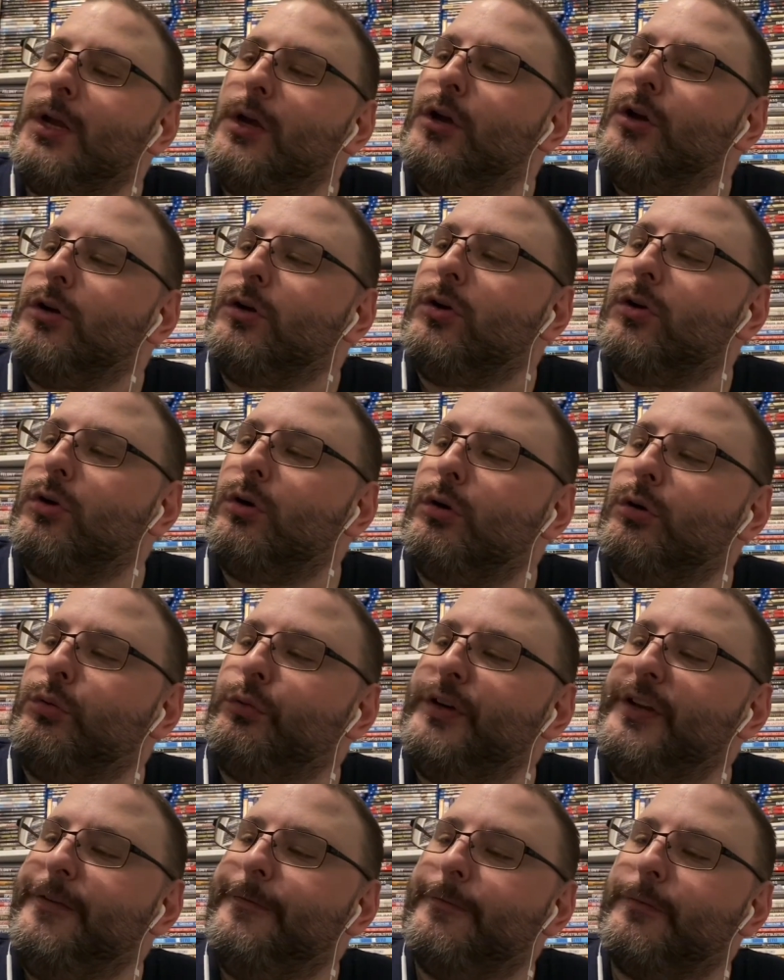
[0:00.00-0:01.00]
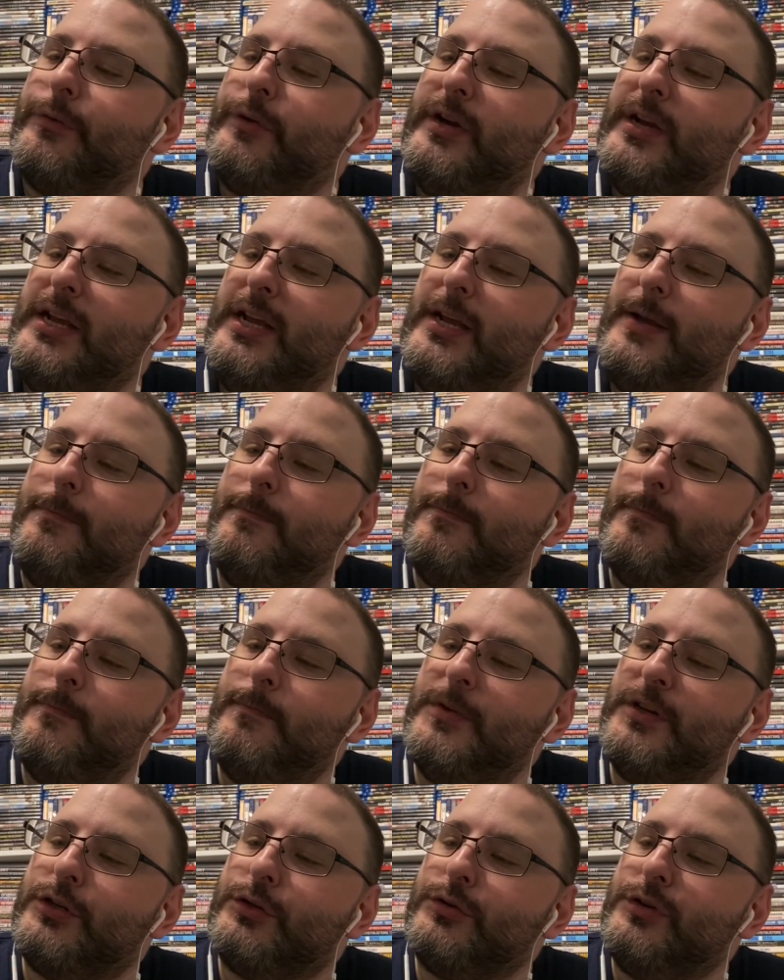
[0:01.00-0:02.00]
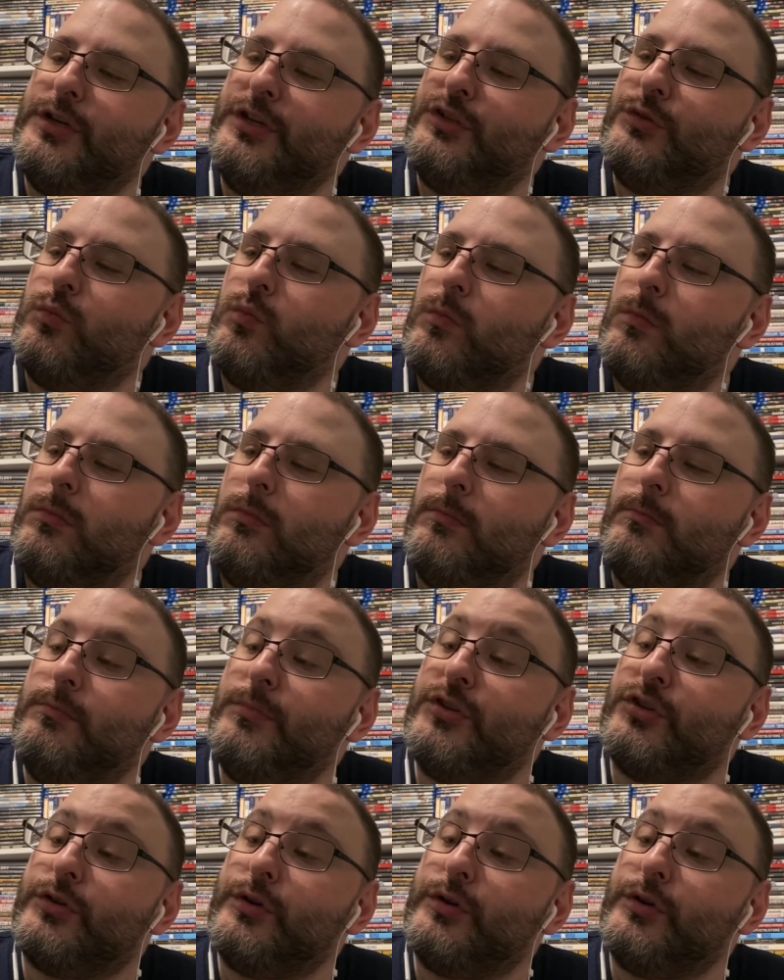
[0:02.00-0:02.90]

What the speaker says: Coral Reef 3D Mystery